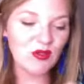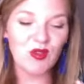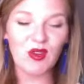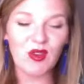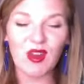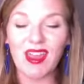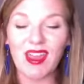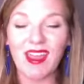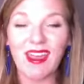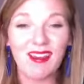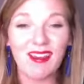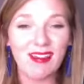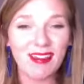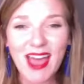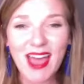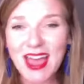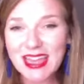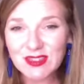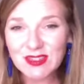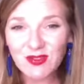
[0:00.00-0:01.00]
free. It
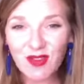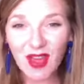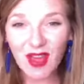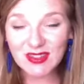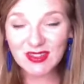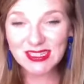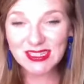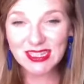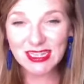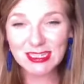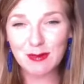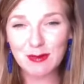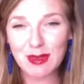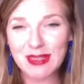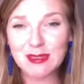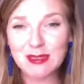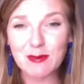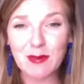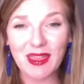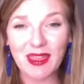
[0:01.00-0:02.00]
lasts 5 to 6
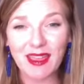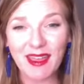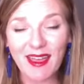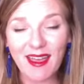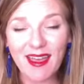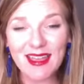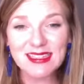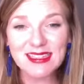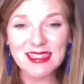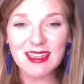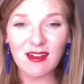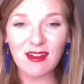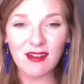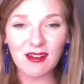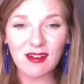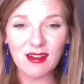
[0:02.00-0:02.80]
months because it